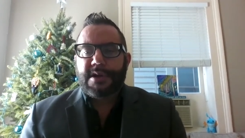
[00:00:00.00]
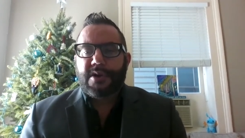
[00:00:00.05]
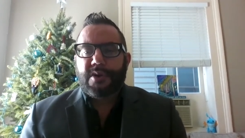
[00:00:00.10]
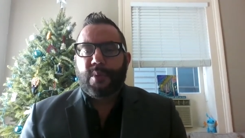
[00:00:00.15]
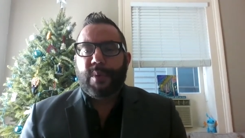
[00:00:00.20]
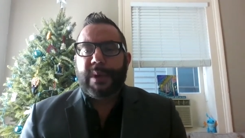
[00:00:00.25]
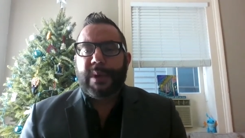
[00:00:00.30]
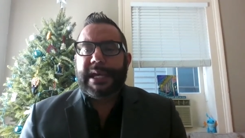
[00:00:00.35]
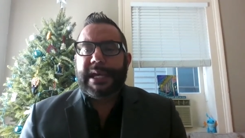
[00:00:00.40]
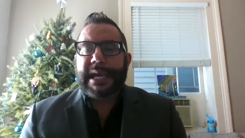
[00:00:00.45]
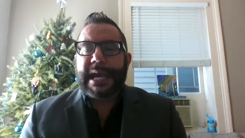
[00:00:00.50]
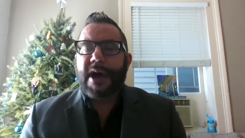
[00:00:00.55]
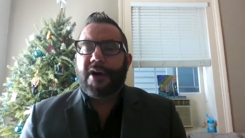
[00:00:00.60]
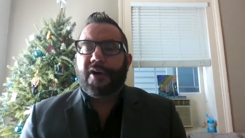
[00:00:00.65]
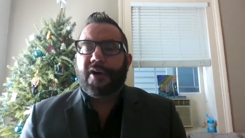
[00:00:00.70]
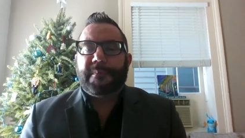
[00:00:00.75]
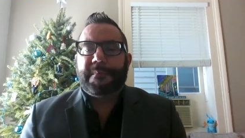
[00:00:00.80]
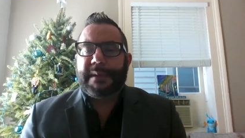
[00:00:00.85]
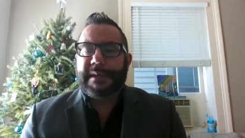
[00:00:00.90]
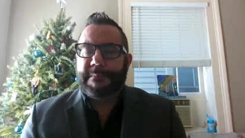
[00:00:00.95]
We
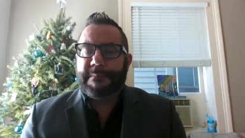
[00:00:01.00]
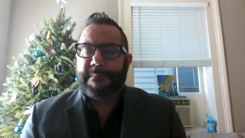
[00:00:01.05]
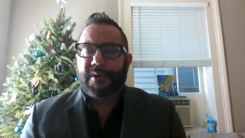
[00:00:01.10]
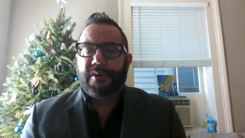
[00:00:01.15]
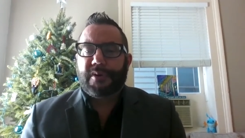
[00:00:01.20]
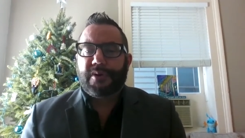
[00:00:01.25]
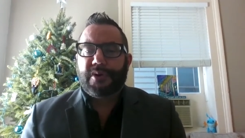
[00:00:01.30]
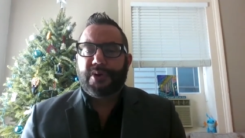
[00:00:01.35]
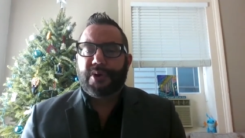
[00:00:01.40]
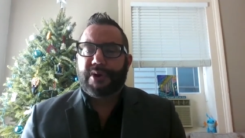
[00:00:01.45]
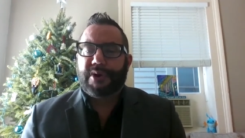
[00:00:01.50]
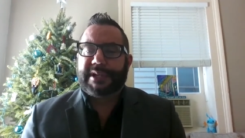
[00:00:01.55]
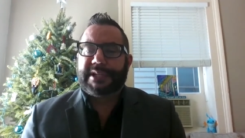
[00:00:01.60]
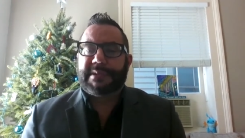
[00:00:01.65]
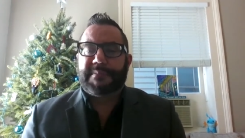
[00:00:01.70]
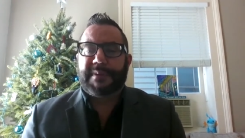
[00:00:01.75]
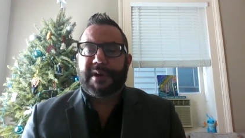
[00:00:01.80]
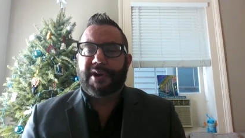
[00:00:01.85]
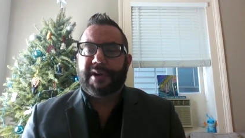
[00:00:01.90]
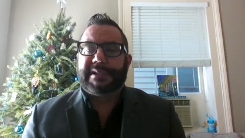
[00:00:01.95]
help people who are
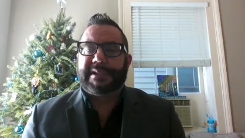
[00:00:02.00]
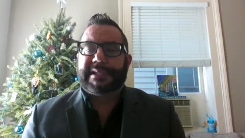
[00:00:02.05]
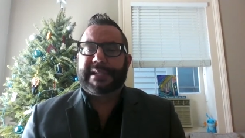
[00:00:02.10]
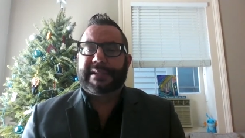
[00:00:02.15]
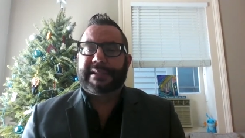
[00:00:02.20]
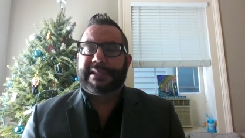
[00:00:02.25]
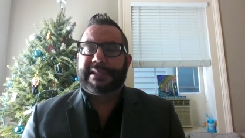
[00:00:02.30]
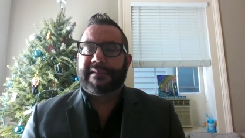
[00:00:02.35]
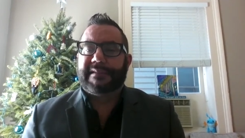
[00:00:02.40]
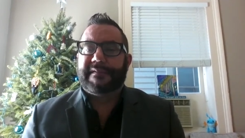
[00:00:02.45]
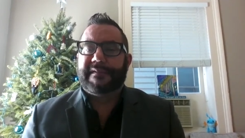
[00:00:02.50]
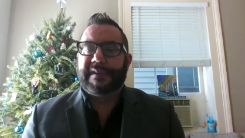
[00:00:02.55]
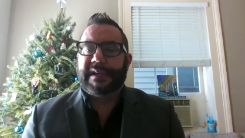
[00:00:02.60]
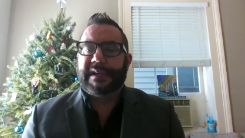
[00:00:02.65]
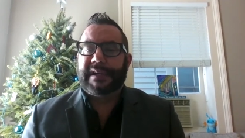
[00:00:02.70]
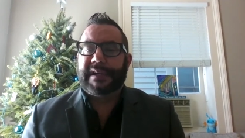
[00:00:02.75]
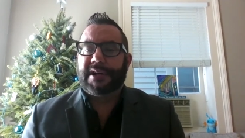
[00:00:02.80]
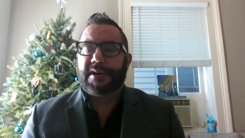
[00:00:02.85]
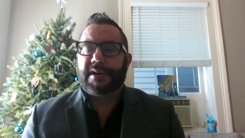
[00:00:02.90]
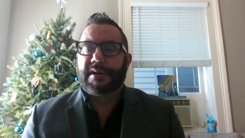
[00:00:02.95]
experiencing
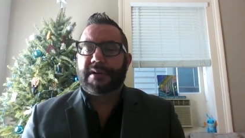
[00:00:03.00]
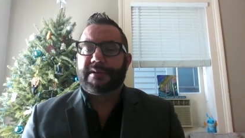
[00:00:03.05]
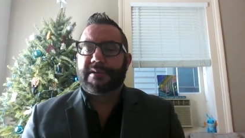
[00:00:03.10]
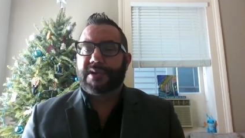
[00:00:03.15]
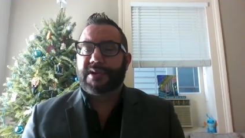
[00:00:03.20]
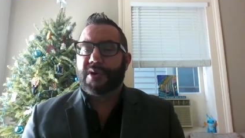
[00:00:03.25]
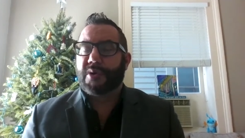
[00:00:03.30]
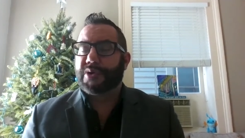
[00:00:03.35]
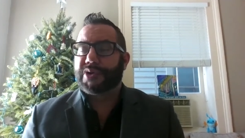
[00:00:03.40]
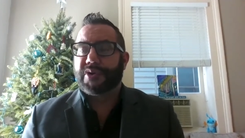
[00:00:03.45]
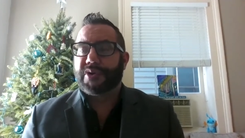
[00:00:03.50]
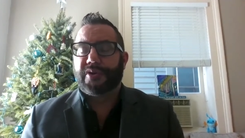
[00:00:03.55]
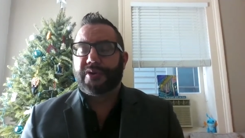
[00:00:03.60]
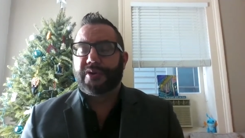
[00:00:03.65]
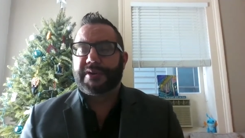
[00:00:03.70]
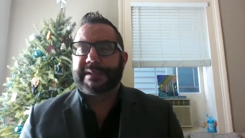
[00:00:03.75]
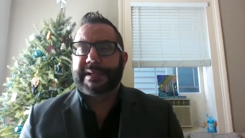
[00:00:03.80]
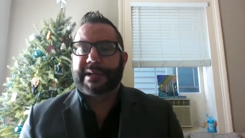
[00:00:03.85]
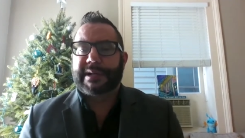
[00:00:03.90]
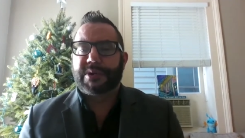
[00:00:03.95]
severe social or
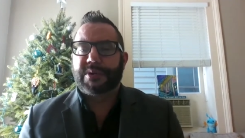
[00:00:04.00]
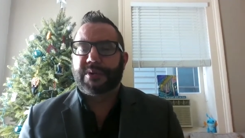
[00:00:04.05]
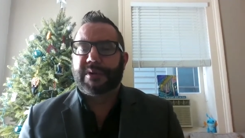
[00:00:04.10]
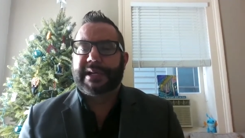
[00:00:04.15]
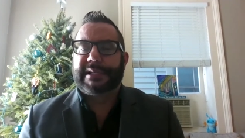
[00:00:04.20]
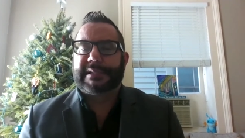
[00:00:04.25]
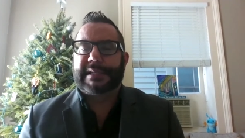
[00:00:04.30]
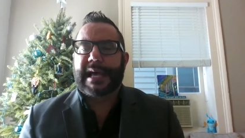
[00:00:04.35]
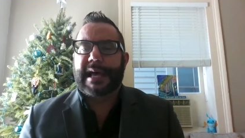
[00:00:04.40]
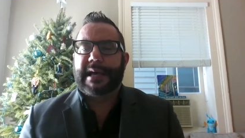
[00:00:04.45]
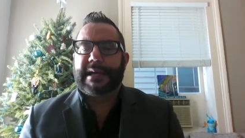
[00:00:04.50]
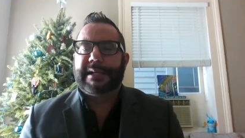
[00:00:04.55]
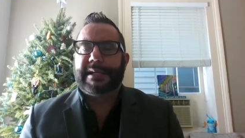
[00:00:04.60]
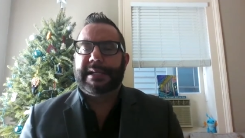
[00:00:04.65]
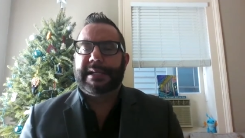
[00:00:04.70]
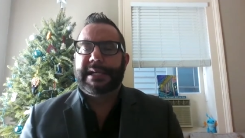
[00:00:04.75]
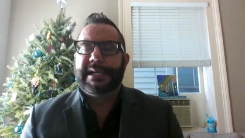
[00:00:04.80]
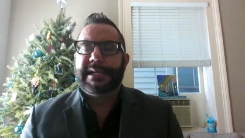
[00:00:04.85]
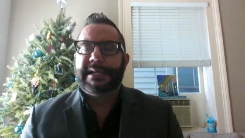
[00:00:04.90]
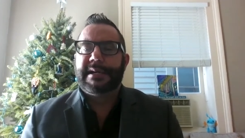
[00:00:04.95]
sexual
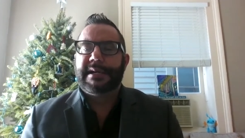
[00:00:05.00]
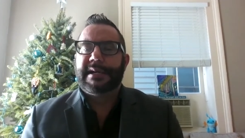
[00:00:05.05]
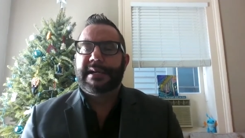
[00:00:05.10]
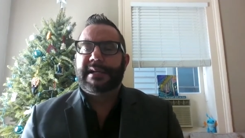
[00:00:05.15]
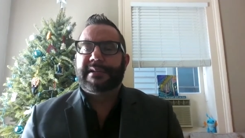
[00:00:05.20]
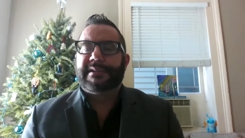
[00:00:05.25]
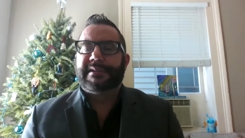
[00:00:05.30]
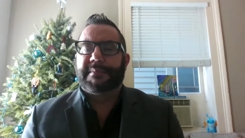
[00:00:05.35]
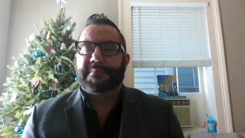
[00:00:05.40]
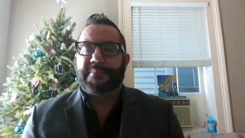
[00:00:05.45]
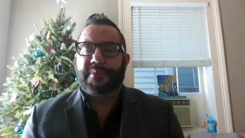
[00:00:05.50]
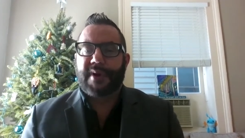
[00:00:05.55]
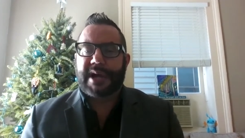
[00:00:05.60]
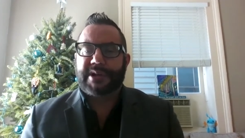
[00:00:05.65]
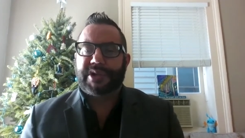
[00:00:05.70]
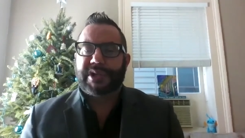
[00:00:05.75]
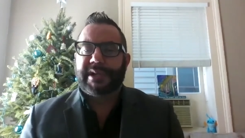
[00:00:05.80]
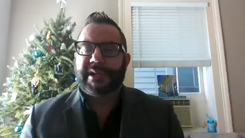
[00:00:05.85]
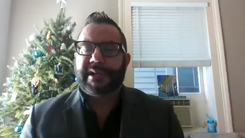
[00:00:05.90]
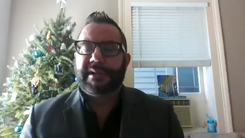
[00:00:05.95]
anxiety,
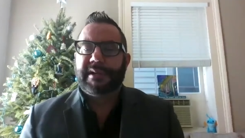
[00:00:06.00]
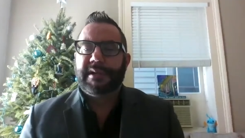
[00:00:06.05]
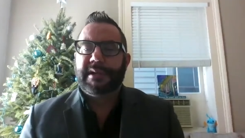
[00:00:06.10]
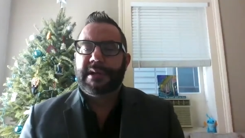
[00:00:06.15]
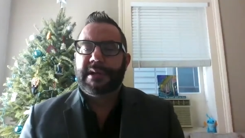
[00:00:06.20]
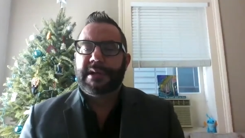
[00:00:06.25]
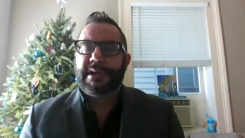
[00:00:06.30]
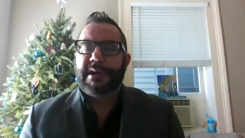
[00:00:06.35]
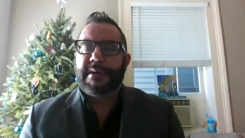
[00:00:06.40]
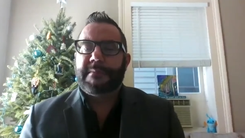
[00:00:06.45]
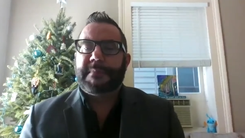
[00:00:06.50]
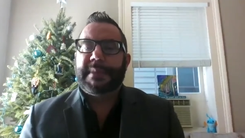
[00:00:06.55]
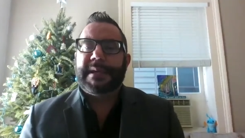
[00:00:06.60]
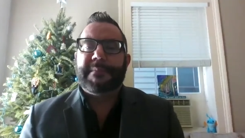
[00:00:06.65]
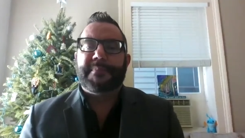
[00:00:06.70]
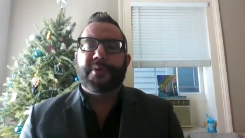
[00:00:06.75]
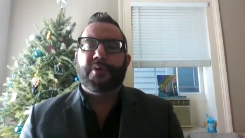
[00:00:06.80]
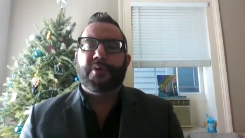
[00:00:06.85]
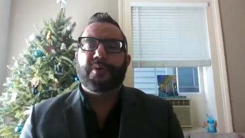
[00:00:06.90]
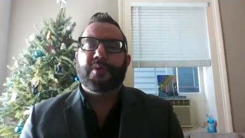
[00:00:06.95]
depression,
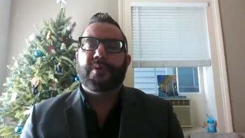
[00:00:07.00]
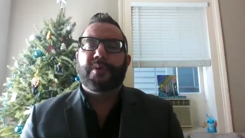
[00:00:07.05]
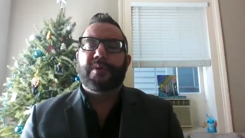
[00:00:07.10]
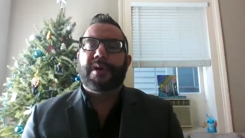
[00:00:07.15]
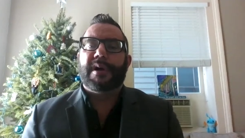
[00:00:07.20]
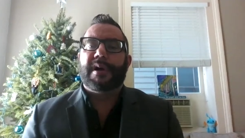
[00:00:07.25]
people,